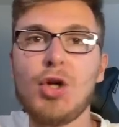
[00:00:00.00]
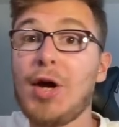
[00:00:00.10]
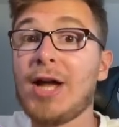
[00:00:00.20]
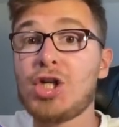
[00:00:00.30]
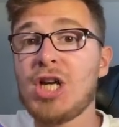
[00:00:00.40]
You
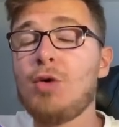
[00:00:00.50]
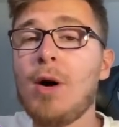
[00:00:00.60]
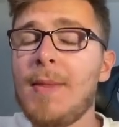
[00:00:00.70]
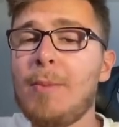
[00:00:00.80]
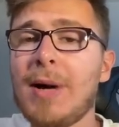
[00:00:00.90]
look at
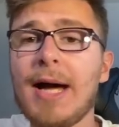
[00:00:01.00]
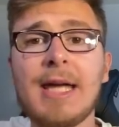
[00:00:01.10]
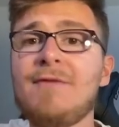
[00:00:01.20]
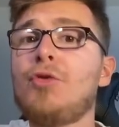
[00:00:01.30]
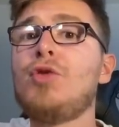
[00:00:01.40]
Chilwell at the back,
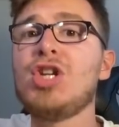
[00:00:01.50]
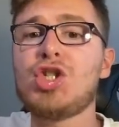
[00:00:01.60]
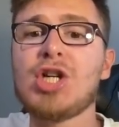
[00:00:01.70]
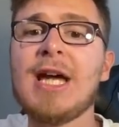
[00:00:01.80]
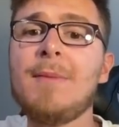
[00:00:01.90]
even Reece
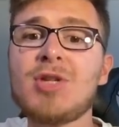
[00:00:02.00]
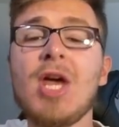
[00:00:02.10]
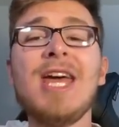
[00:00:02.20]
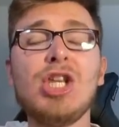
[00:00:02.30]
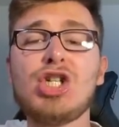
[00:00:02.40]
James,
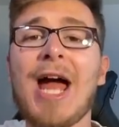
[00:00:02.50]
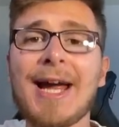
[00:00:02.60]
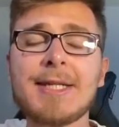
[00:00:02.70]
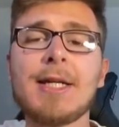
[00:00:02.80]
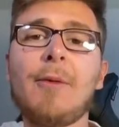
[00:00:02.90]

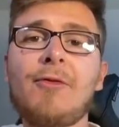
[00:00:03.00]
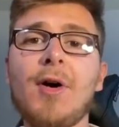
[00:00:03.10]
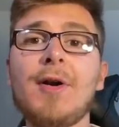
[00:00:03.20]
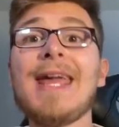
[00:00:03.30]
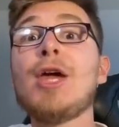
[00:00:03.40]
Jackson up
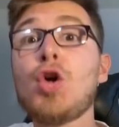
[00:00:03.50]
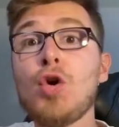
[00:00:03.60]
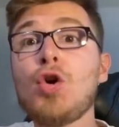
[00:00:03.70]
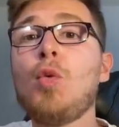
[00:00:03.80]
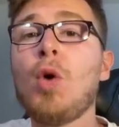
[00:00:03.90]
front,
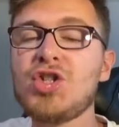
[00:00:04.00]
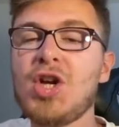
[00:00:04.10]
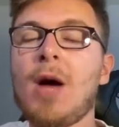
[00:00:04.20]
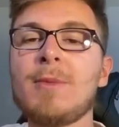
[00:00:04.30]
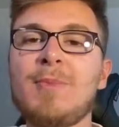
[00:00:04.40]
Nkunku once
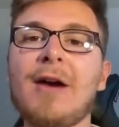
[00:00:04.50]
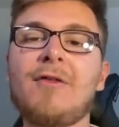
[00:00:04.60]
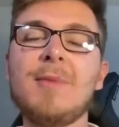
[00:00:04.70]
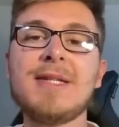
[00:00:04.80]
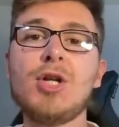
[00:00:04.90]
he comes back
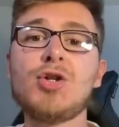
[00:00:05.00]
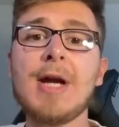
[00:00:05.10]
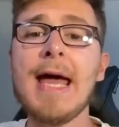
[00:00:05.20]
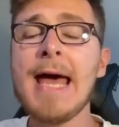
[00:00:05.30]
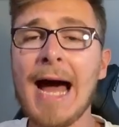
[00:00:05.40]
from his
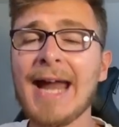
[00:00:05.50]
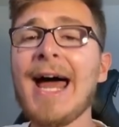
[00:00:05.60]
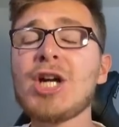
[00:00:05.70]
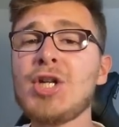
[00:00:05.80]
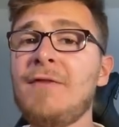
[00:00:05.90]
injury. And
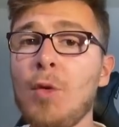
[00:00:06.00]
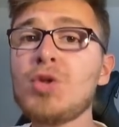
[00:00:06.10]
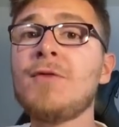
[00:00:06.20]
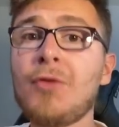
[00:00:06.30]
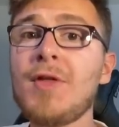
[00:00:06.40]
actually, if it
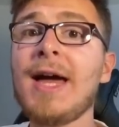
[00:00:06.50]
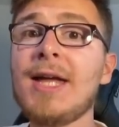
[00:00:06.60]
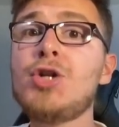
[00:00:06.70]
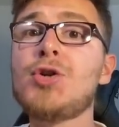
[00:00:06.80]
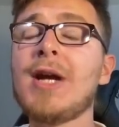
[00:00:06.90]
wasn't for that
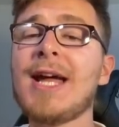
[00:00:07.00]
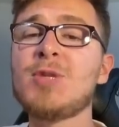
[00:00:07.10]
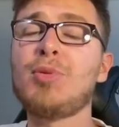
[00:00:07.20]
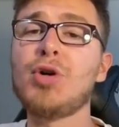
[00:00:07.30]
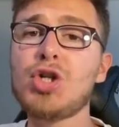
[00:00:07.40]
injury
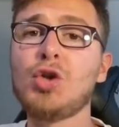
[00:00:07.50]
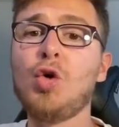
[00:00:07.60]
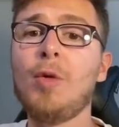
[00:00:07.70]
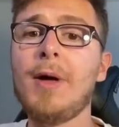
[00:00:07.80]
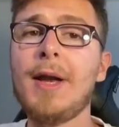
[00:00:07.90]
against Borussia
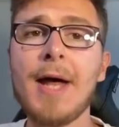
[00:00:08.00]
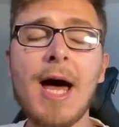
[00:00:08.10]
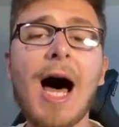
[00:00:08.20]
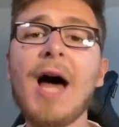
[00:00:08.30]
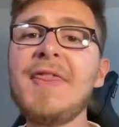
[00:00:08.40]
Dortmund,
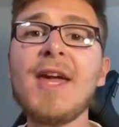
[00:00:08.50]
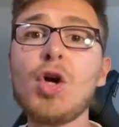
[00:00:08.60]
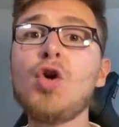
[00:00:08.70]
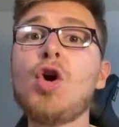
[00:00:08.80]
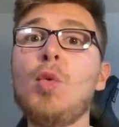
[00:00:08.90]
I
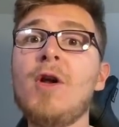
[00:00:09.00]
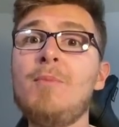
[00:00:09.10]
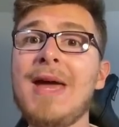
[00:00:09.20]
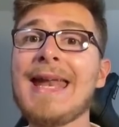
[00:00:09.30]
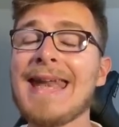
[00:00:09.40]
think Nkunku would
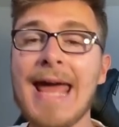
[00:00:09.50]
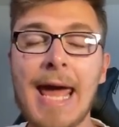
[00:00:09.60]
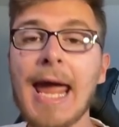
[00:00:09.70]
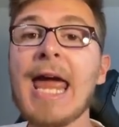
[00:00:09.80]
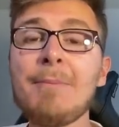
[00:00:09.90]
have been
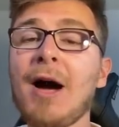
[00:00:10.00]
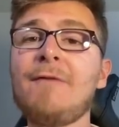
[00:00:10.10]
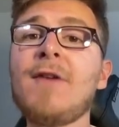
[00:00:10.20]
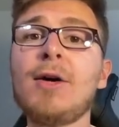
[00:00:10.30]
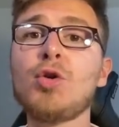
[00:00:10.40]
in my
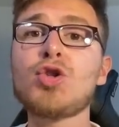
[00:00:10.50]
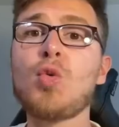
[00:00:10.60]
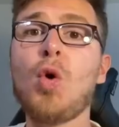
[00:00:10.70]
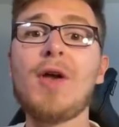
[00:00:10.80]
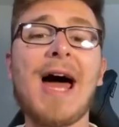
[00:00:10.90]
final
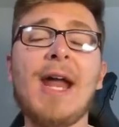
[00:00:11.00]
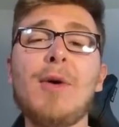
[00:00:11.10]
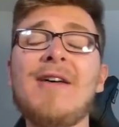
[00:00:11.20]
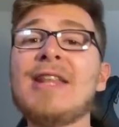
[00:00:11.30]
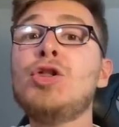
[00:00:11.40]
squad, and I
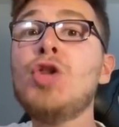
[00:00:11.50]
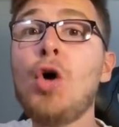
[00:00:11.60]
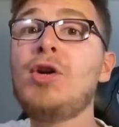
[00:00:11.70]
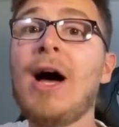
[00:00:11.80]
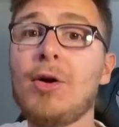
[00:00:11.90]
would have had
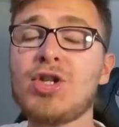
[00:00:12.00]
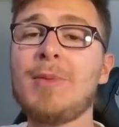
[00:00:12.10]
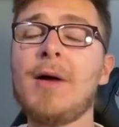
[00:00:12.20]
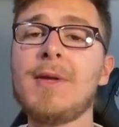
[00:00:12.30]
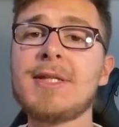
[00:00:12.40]
no doubts
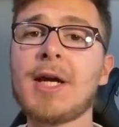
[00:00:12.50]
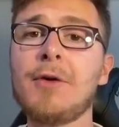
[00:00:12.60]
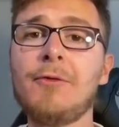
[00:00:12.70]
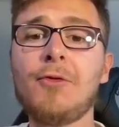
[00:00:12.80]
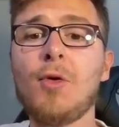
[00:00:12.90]
about the
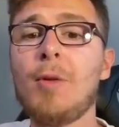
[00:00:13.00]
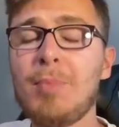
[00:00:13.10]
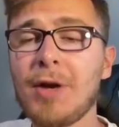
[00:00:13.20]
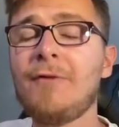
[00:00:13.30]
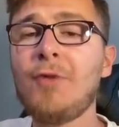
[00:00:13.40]
second forward.
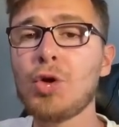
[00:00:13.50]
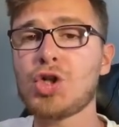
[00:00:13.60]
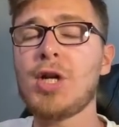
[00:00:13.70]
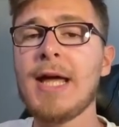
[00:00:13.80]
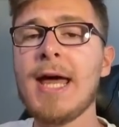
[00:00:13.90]
But
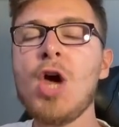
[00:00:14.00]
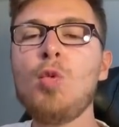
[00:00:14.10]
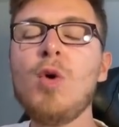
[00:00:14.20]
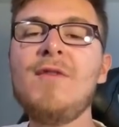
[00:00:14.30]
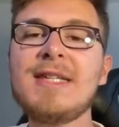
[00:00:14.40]
unfortunately,
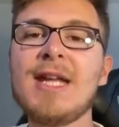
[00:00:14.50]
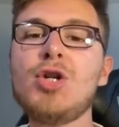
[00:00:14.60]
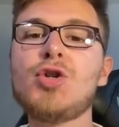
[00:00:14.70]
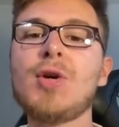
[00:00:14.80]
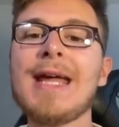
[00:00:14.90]
with his
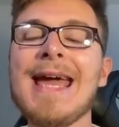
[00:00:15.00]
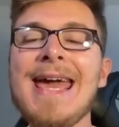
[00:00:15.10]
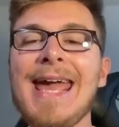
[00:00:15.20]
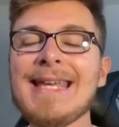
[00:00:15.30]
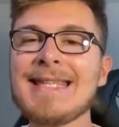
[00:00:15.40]
injury,
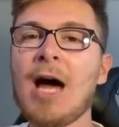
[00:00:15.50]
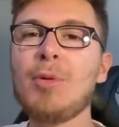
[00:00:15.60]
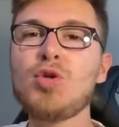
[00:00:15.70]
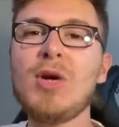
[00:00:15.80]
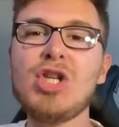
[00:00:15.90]
it's now
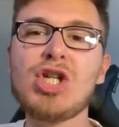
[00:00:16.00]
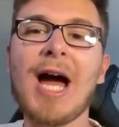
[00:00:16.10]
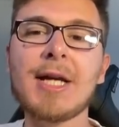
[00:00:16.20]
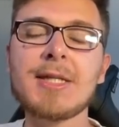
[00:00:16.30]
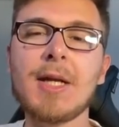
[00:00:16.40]
between
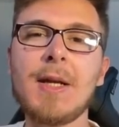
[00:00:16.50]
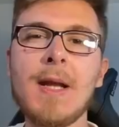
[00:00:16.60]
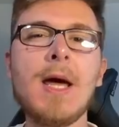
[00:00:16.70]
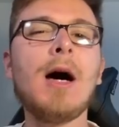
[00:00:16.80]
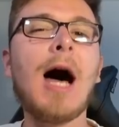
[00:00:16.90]

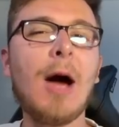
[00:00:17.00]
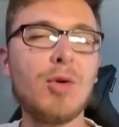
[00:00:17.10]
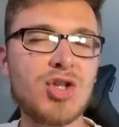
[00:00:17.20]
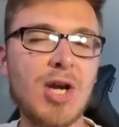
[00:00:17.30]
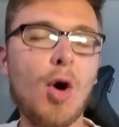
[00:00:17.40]
Jackson, I
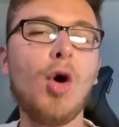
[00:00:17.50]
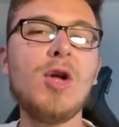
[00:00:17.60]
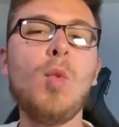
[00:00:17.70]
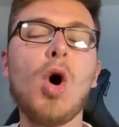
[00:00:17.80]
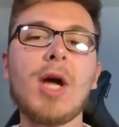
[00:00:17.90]
would say
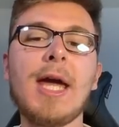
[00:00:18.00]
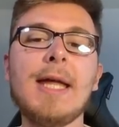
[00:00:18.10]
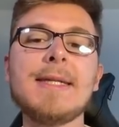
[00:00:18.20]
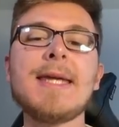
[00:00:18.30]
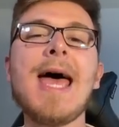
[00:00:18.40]
Ollie
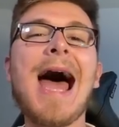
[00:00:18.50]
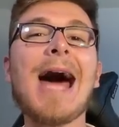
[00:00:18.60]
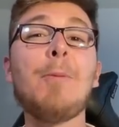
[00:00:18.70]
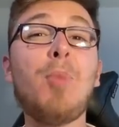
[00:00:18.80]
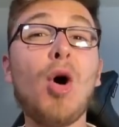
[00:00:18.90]
Watkins,
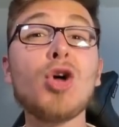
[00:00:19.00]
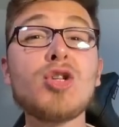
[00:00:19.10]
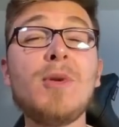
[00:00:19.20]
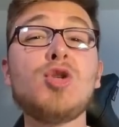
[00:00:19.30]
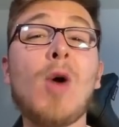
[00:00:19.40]
and
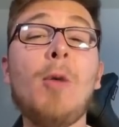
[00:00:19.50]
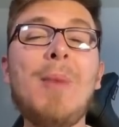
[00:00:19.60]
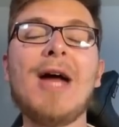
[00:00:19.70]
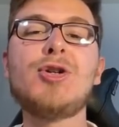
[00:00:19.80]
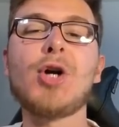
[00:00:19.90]
possibly João
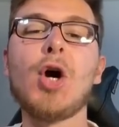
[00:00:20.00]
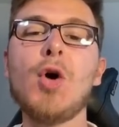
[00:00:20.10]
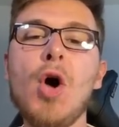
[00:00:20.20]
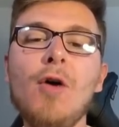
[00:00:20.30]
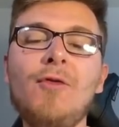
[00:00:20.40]

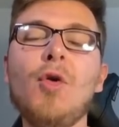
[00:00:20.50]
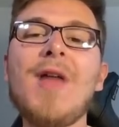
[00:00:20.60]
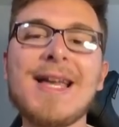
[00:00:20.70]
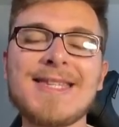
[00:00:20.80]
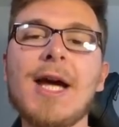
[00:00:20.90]
Pedro for
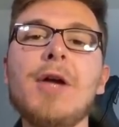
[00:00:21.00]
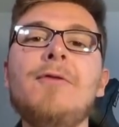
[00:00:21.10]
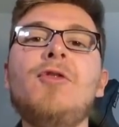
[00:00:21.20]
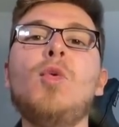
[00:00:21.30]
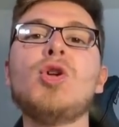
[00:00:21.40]
that second
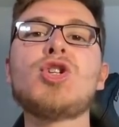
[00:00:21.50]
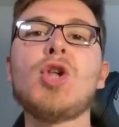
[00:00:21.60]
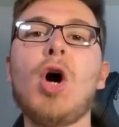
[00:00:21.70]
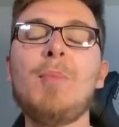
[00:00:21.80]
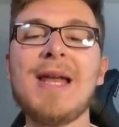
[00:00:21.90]
forward
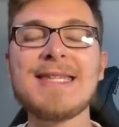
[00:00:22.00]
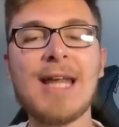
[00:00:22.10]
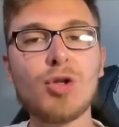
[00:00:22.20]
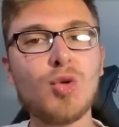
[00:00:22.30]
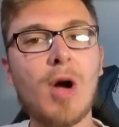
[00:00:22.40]
slot. But let's
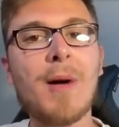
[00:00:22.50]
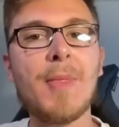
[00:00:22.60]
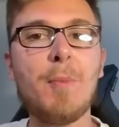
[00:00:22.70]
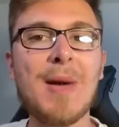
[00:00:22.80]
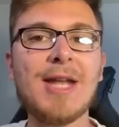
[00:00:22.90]
now talk
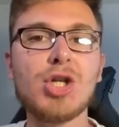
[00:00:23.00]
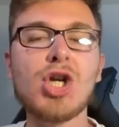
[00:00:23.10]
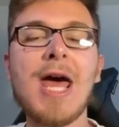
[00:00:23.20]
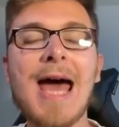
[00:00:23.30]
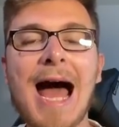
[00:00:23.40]
about the
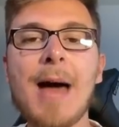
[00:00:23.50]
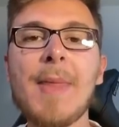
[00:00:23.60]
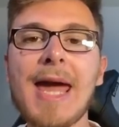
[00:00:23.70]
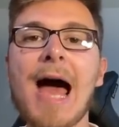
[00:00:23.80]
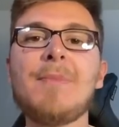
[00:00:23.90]
bench and
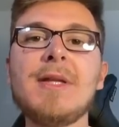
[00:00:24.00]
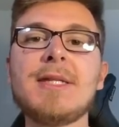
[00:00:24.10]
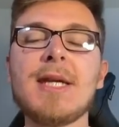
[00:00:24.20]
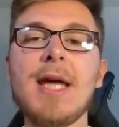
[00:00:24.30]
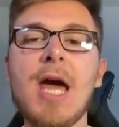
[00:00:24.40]
the
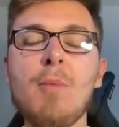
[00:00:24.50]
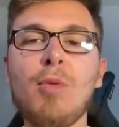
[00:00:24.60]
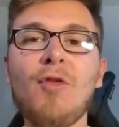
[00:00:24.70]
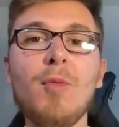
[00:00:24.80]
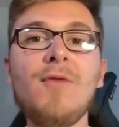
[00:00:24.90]
captaincy
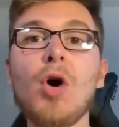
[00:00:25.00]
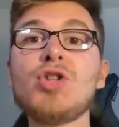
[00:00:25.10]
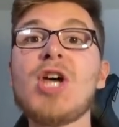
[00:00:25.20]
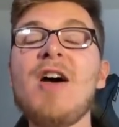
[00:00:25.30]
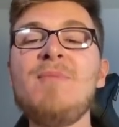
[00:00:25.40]
before moving
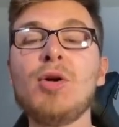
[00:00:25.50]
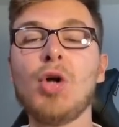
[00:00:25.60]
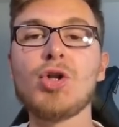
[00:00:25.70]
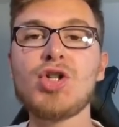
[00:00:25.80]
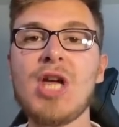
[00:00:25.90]
on to
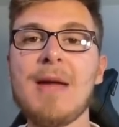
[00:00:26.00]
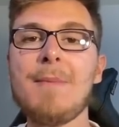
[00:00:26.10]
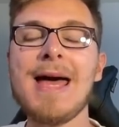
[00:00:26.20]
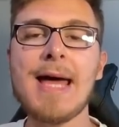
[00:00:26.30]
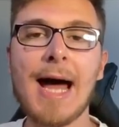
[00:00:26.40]

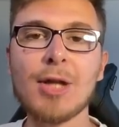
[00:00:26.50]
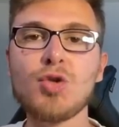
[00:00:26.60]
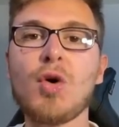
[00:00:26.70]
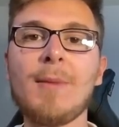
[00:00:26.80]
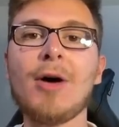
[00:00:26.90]
FPL.Team and
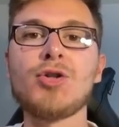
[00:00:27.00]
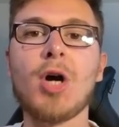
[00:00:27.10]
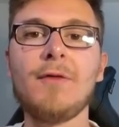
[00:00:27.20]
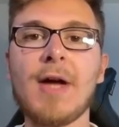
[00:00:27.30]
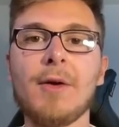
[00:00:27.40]
talking about
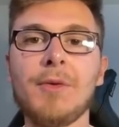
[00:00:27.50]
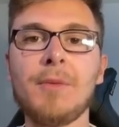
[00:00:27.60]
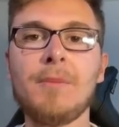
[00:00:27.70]
Drafthound.